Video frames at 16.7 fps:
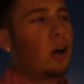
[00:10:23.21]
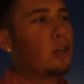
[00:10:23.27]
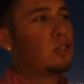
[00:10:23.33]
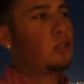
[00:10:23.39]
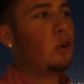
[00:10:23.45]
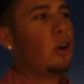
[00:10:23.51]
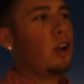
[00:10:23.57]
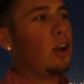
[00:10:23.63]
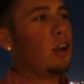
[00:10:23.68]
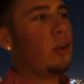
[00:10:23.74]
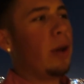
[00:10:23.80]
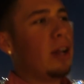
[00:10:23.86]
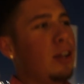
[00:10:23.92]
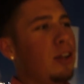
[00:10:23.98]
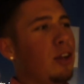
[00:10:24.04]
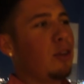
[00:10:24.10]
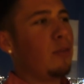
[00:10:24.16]
Jordan, are you
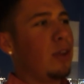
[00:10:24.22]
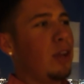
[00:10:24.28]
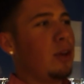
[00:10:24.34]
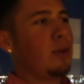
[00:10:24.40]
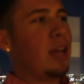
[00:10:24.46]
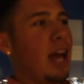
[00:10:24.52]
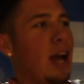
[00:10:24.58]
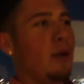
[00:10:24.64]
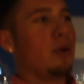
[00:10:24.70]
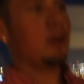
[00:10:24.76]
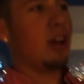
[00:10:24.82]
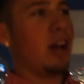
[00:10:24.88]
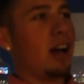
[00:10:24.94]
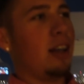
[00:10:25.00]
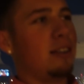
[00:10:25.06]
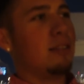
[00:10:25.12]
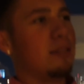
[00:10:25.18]
ending your video now or
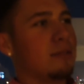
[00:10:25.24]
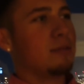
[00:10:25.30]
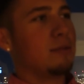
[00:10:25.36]
not?